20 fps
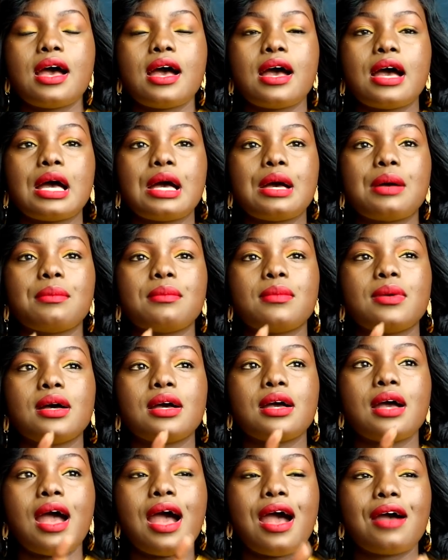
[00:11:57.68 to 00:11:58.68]
um
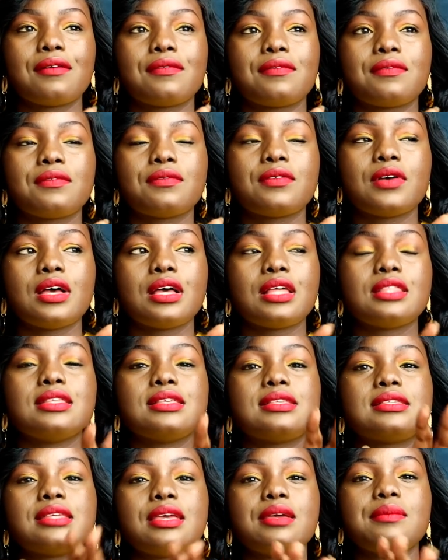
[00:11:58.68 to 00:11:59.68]
have
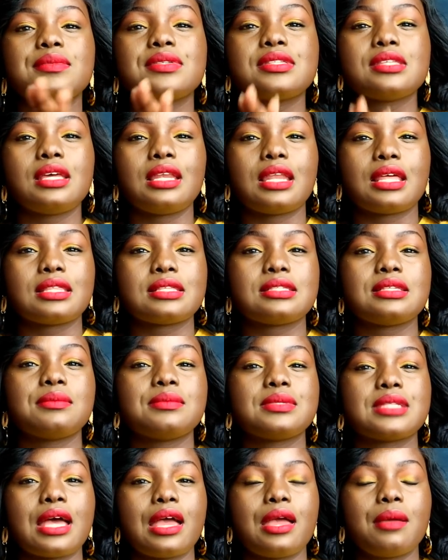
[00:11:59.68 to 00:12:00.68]
the same sale at the
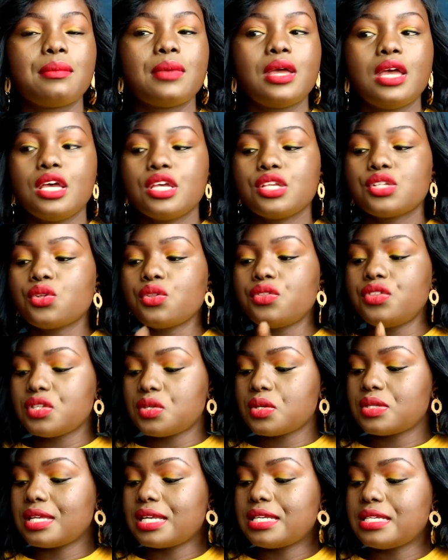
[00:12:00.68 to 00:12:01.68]
same time so
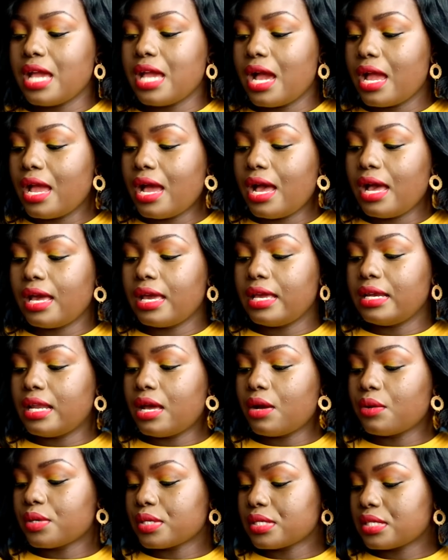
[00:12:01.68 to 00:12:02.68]
this was yaya
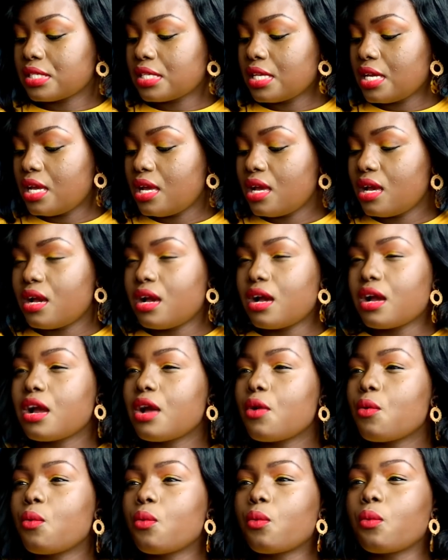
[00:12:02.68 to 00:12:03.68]
and i was
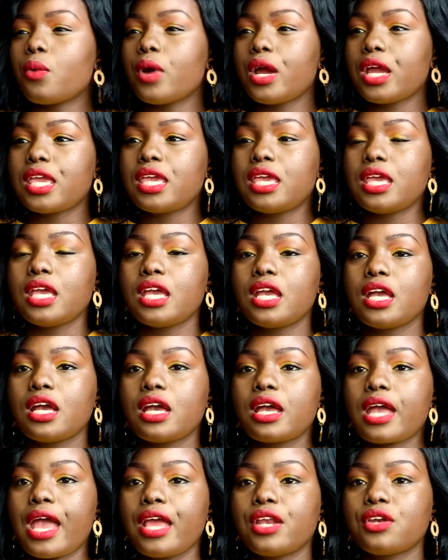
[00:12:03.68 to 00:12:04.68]

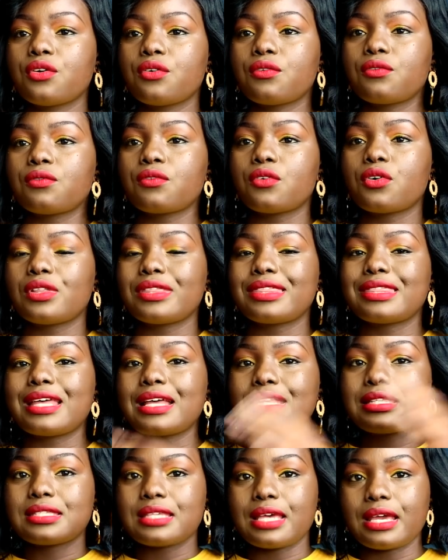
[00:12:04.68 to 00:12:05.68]
working kind of on
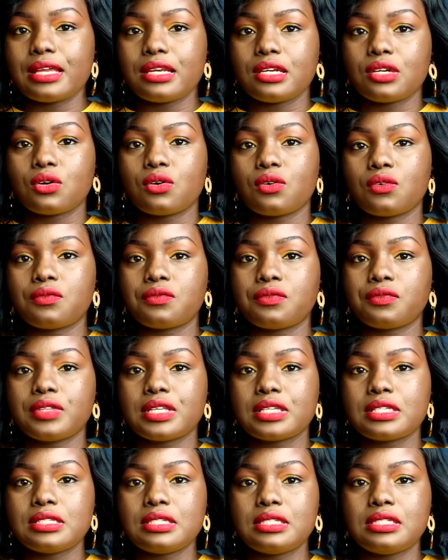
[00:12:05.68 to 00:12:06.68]
that side of
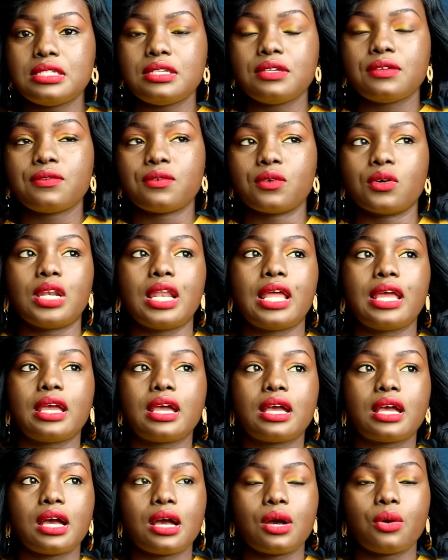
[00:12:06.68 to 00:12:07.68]
the city for
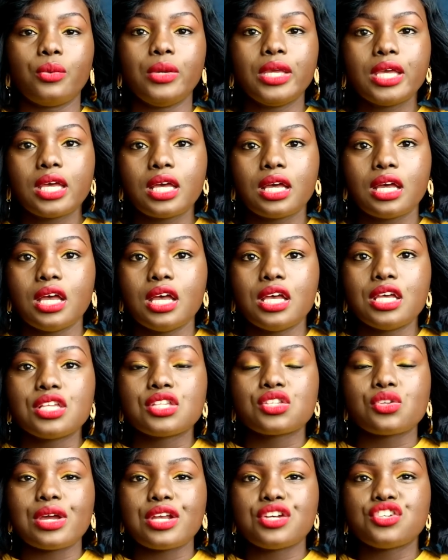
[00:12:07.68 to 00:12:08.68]
like a week
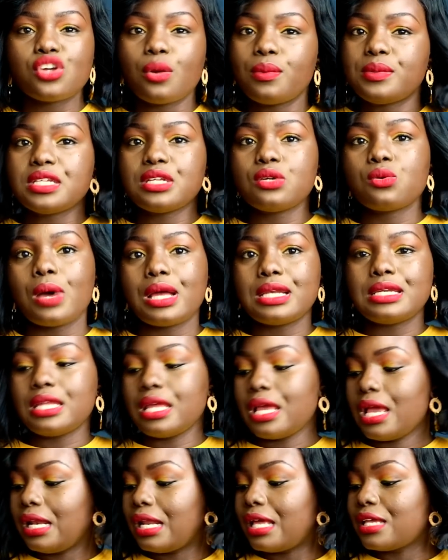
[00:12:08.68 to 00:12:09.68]
so i dropped in one
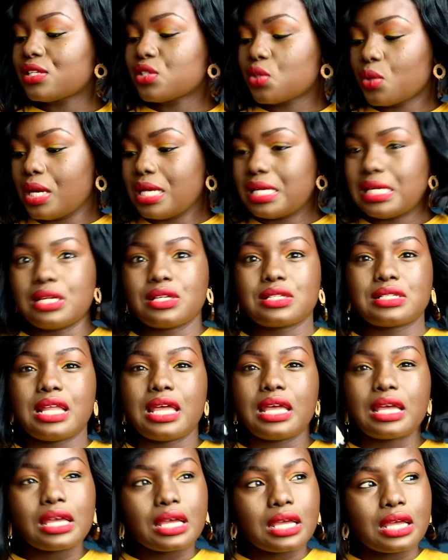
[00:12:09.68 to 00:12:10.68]
day and i saw it and i was
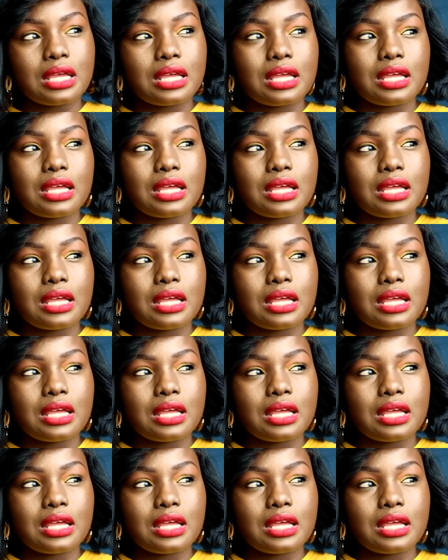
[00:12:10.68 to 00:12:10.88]
like